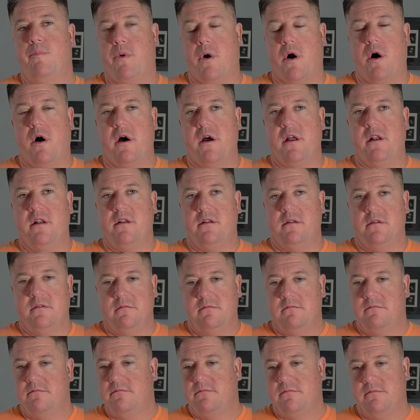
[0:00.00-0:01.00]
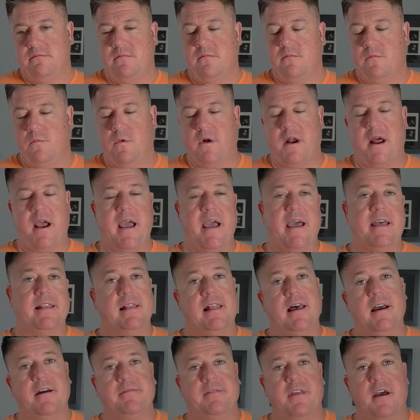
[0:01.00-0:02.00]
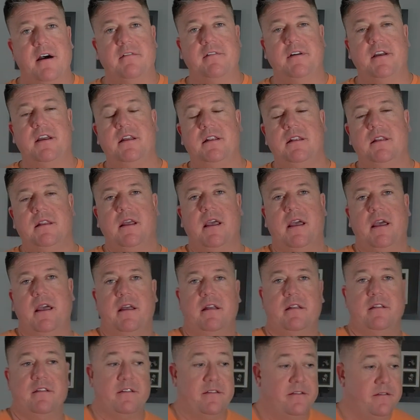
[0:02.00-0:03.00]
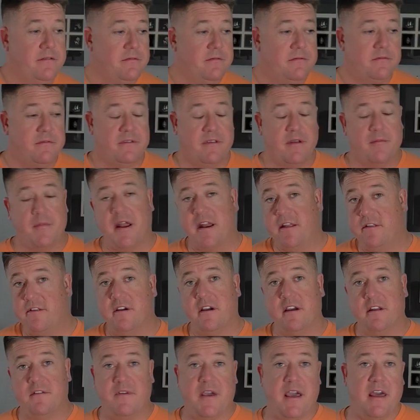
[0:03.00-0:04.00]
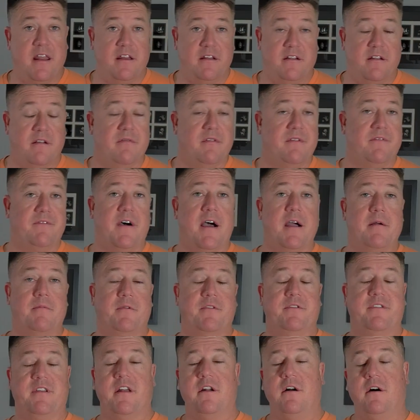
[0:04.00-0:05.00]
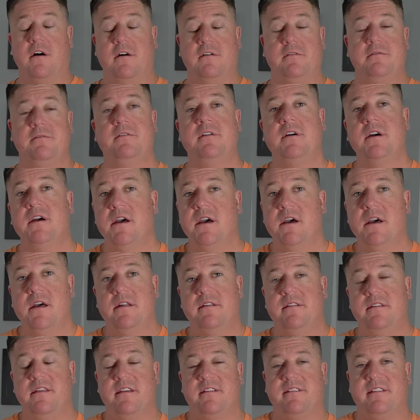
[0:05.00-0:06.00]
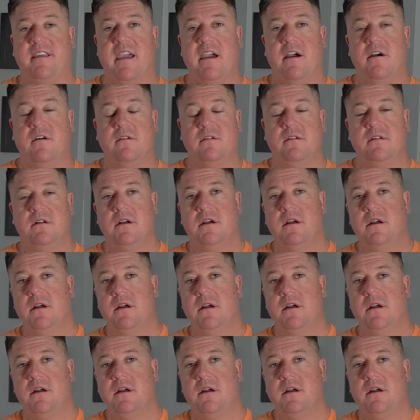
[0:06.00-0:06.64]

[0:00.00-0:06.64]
bought, what I had left of it, and somebody took advantage of the 5% off discount.